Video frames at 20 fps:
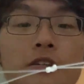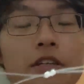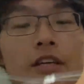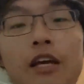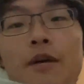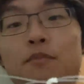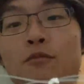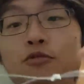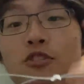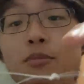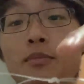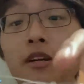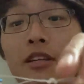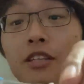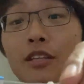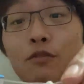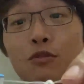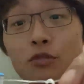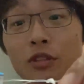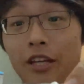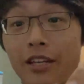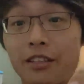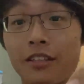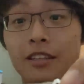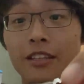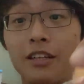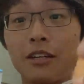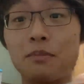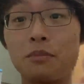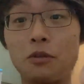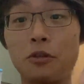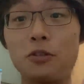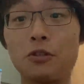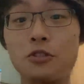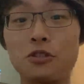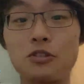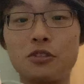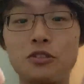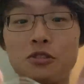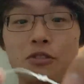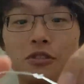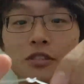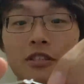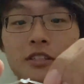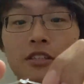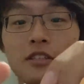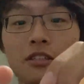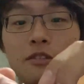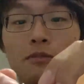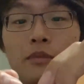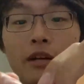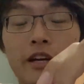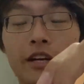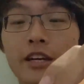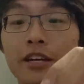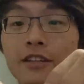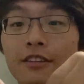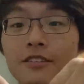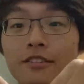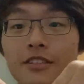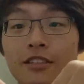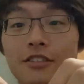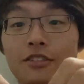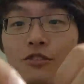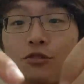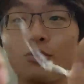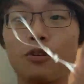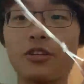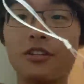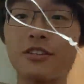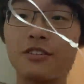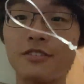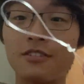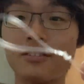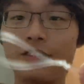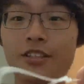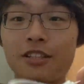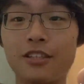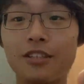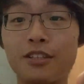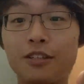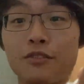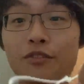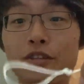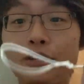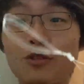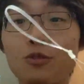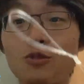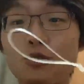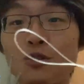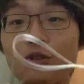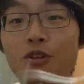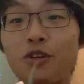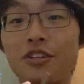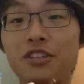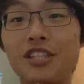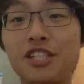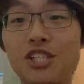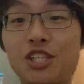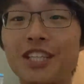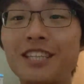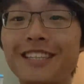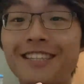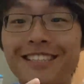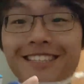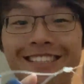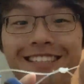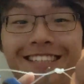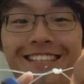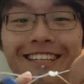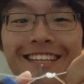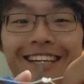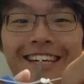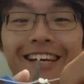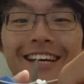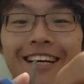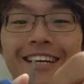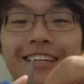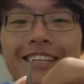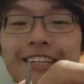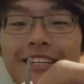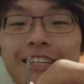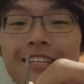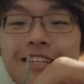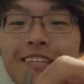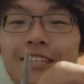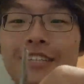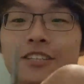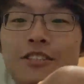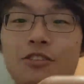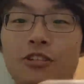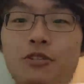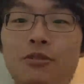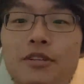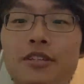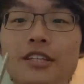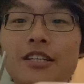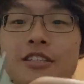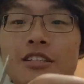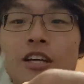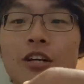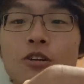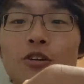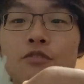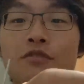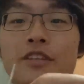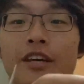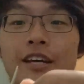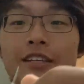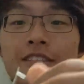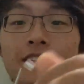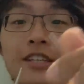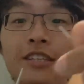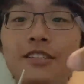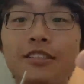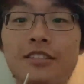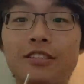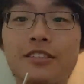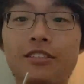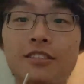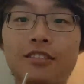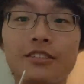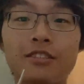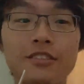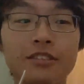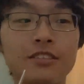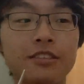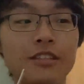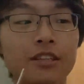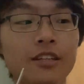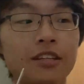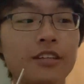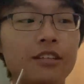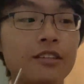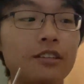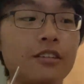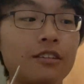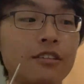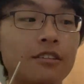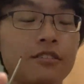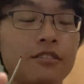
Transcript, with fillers: I'm using my teeth to tighten because my hand is not in a very good condition. So then you just cut off the excess, and